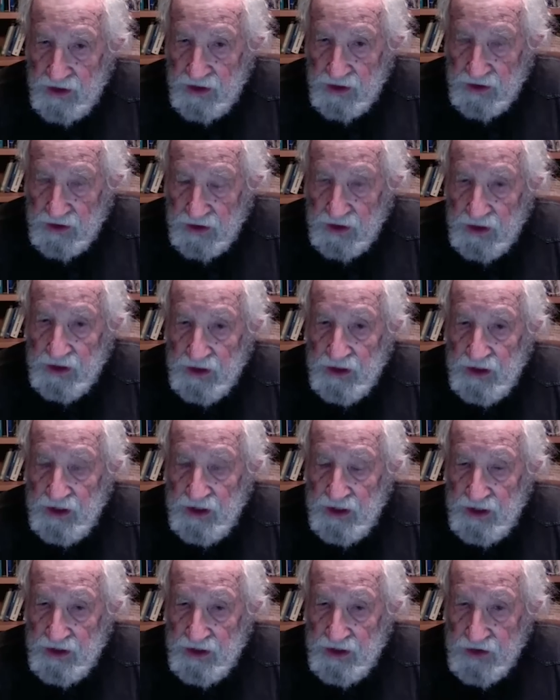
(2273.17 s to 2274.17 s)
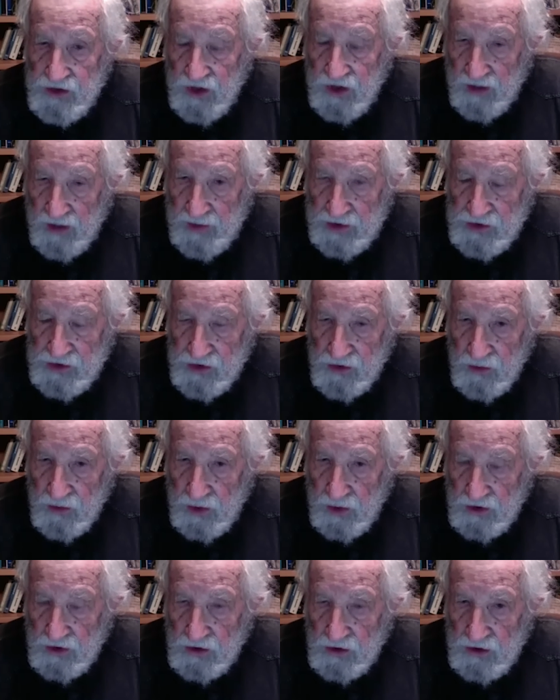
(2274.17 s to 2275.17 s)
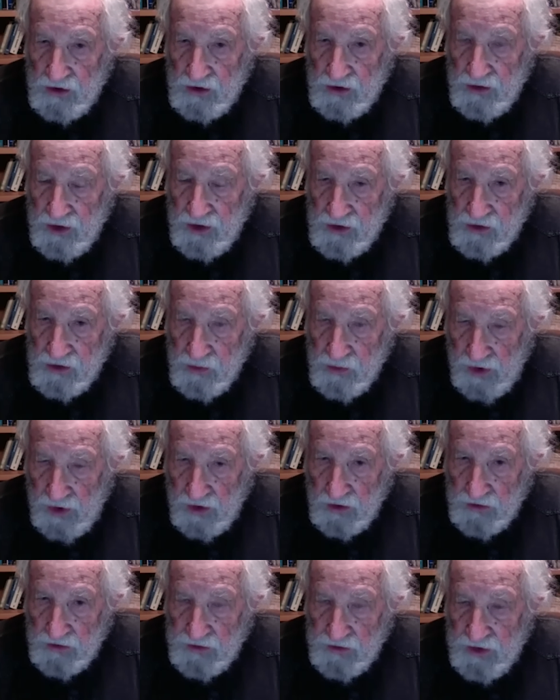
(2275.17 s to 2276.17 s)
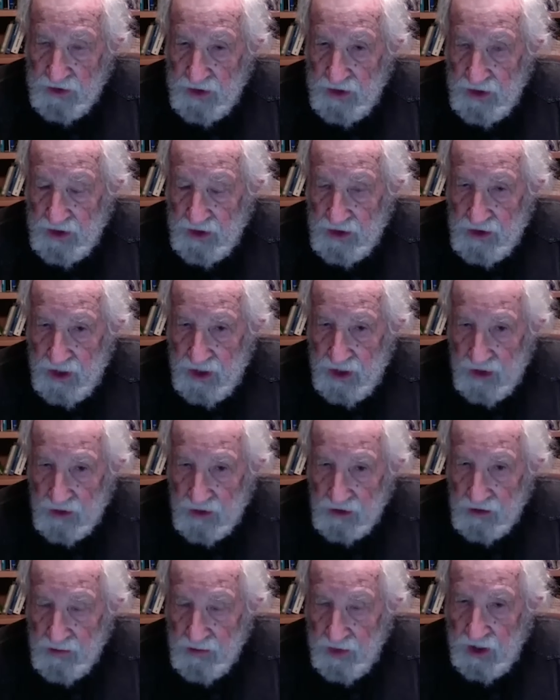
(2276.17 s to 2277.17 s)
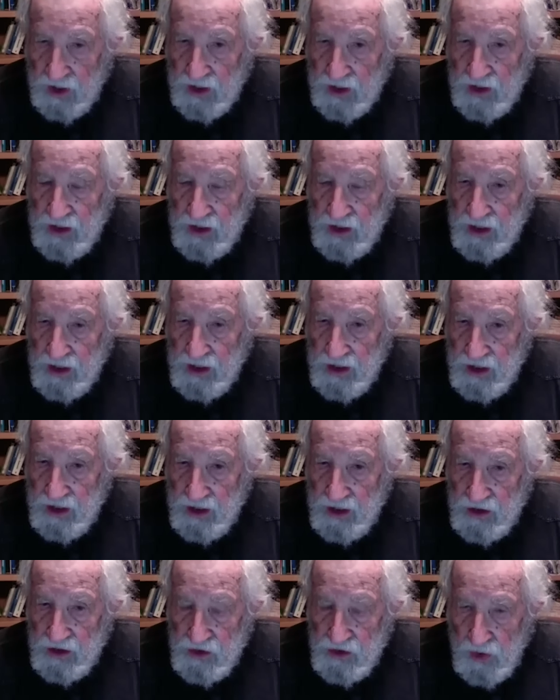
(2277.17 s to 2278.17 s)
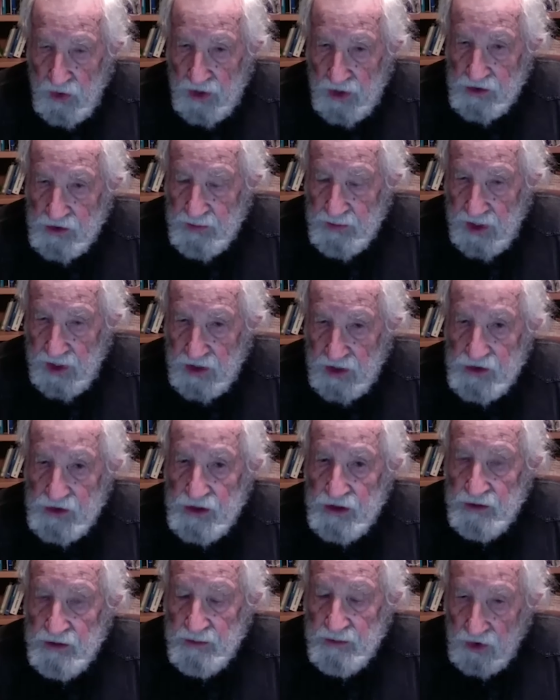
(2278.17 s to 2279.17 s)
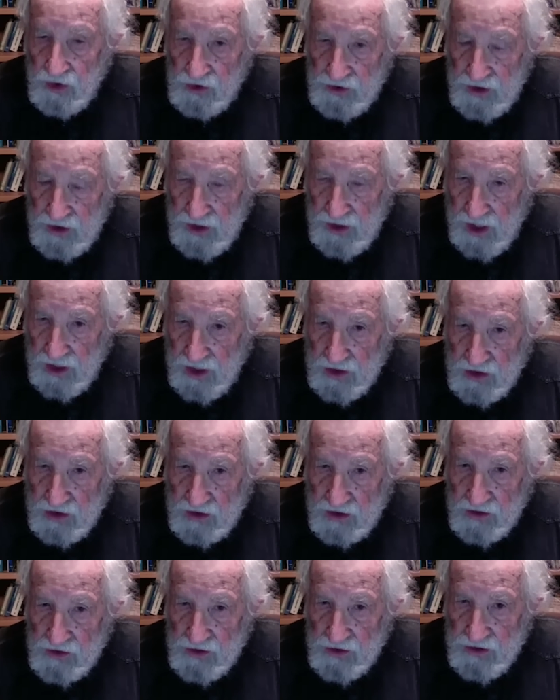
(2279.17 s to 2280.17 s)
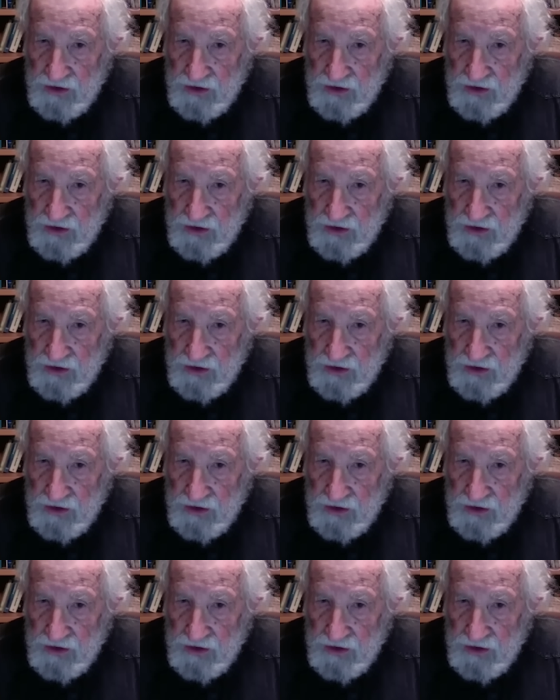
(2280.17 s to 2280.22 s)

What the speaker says: Okay. So how much of the world's wealth is held by US-based multinationals?